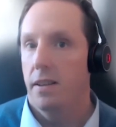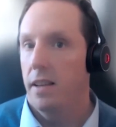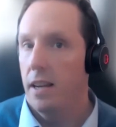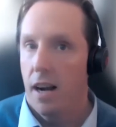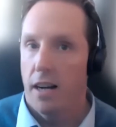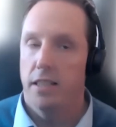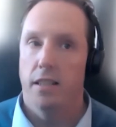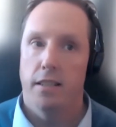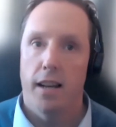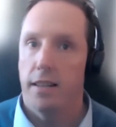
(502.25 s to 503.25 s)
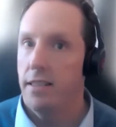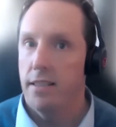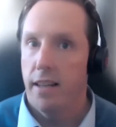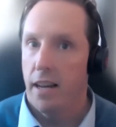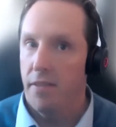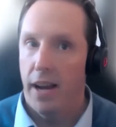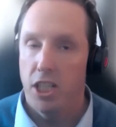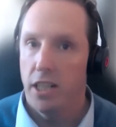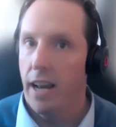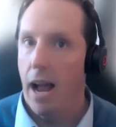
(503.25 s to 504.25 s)
The United Utilities
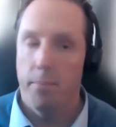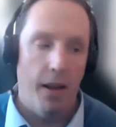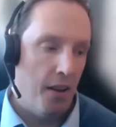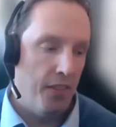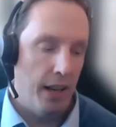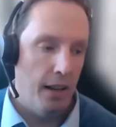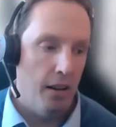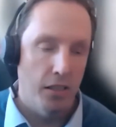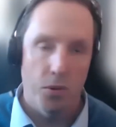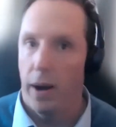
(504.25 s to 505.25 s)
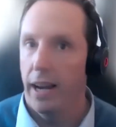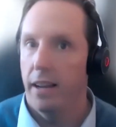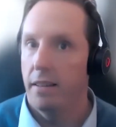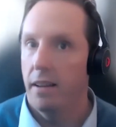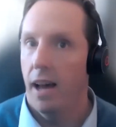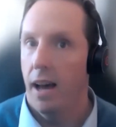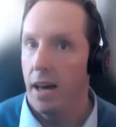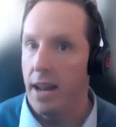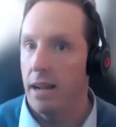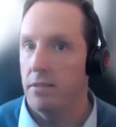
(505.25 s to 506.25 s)
Innovation Lab that I think last week
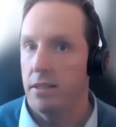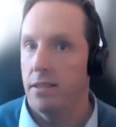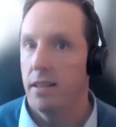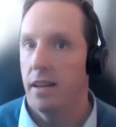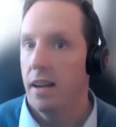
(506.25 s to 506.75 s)
announced